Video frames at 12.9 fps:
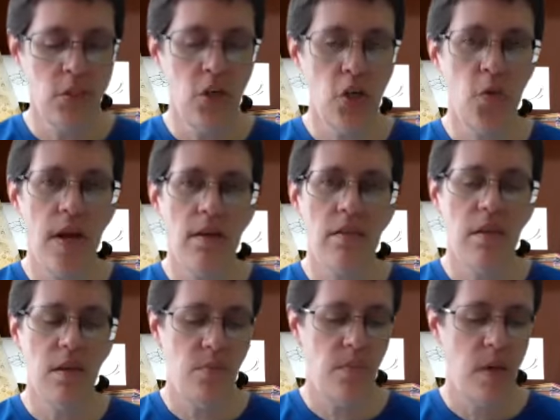To correct
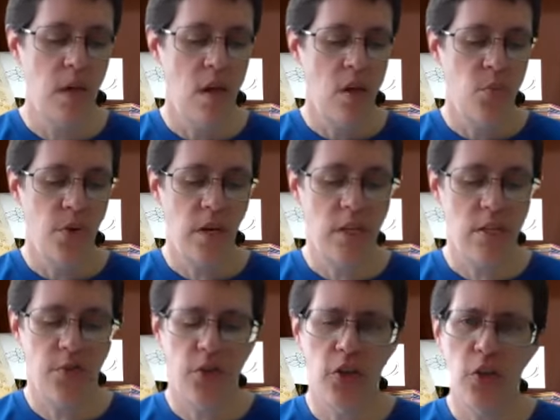them brings
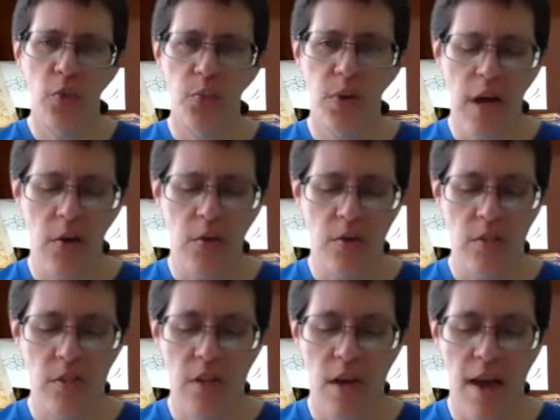furrowed
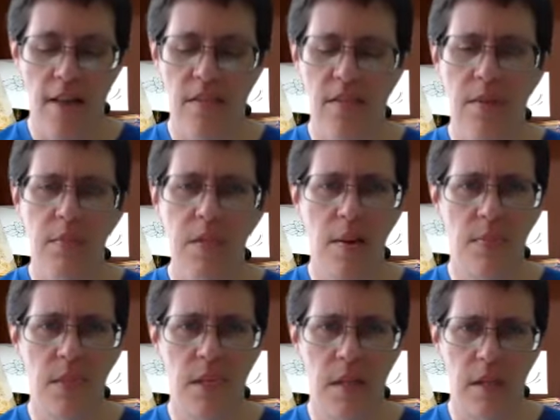brows and
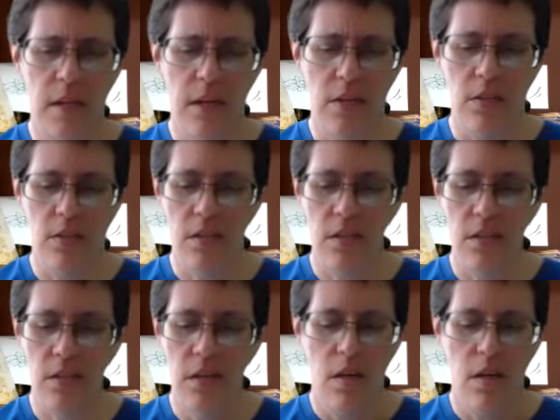sometimes glares.